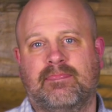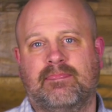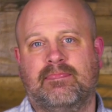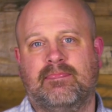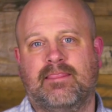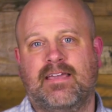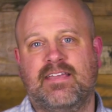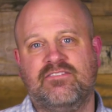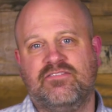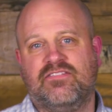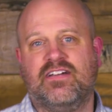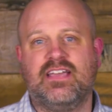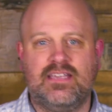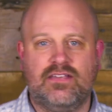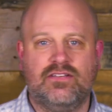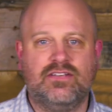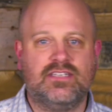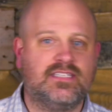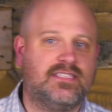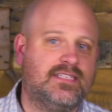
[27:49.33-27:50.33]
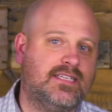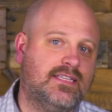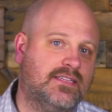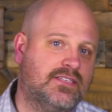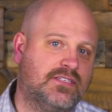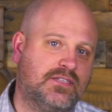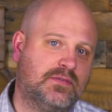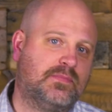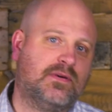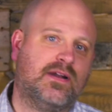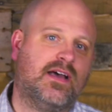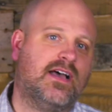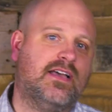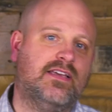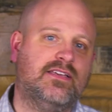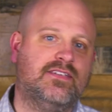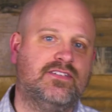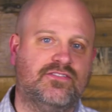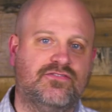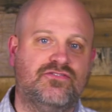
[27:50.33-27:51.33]
I invite you to see the
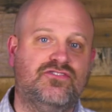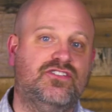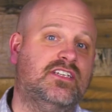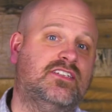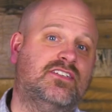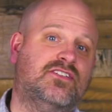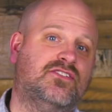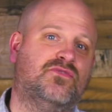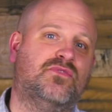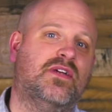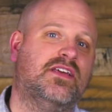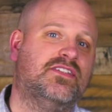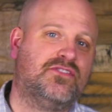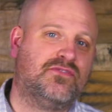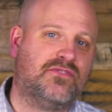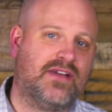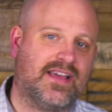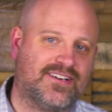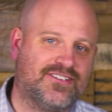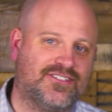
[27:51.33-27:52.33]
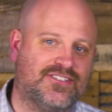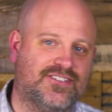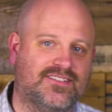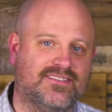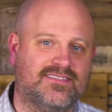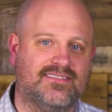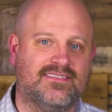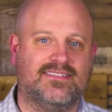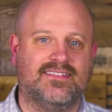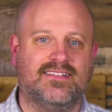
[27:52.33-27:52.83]
surprise of Jesus' resurrection